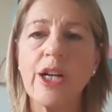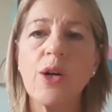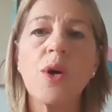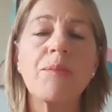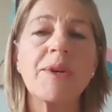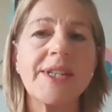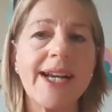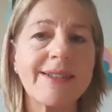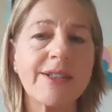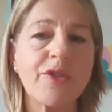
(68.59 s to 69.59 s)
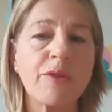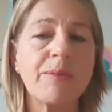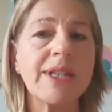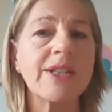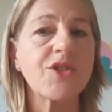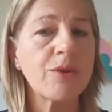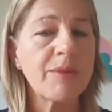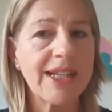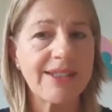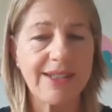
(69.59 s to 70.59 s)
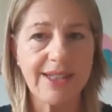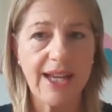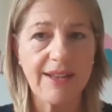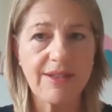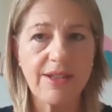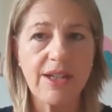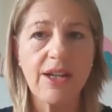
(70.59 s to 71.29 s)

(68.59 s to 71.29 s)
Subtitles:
who are protected from being discriminated against